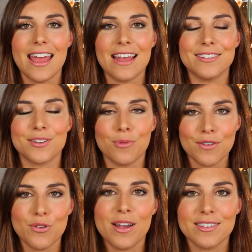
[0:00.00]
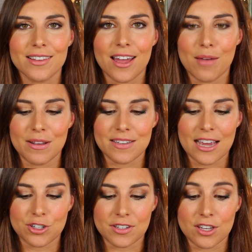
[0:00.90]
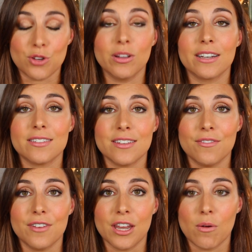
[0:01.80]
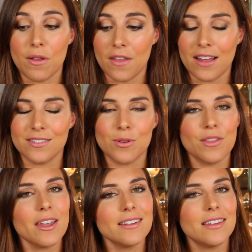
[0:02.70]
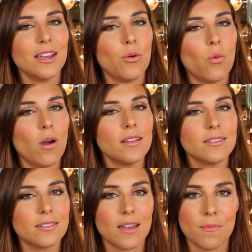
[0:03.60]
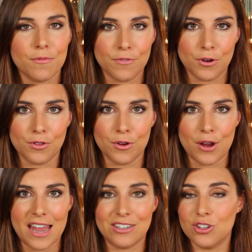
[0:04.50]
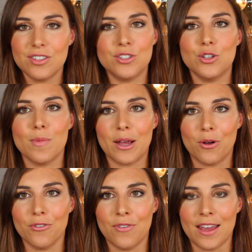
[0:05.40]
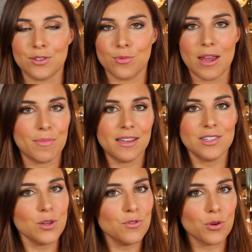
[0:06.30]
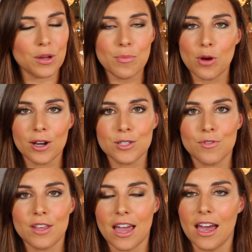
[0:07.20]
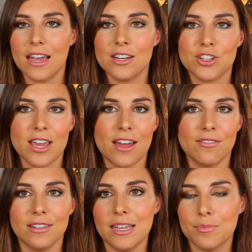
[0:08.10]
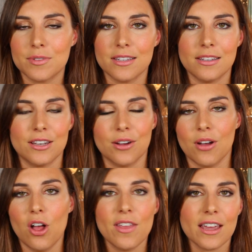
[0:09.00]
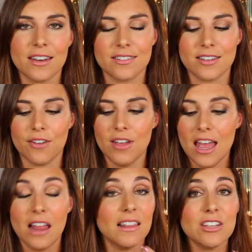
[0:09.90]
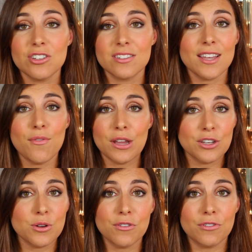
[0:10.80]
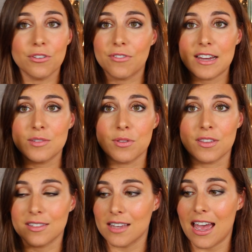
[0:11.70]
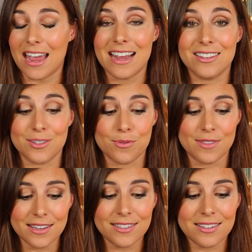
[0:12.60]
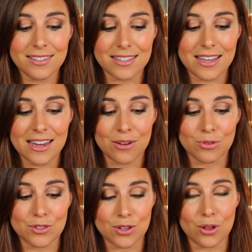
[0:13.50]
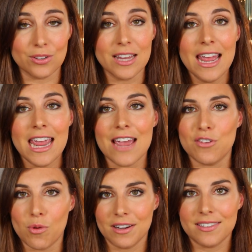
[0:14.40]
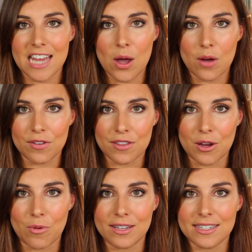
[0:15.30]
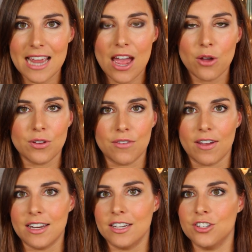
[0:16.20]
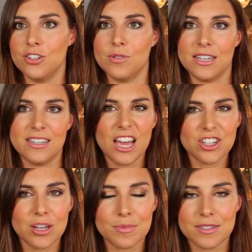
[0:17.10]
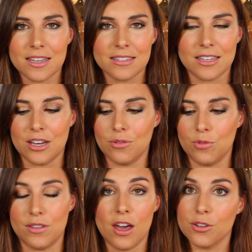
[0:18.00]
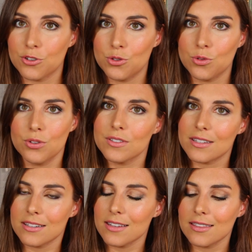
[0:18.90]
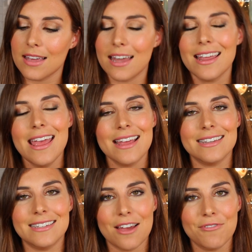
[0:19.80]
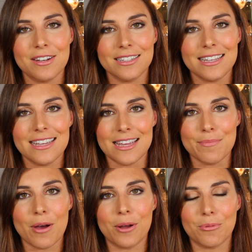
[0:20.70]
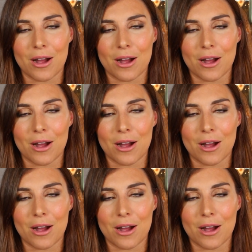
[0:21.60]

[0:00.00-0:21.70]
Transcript: And so one of you guys in the comments actually said you'd like to see a video on that, and so I thought I'd take it one step further and just do my whole face, right? Because you have cream products for the eyes, you have lips, you, you know, all that kind of stuff. Let's just see if we can do a full face with this guy, and so this is the result. If you want to see how everything went down, if I needed to do any touch-ups, things, you know, with other tools, things like that, definitely keep on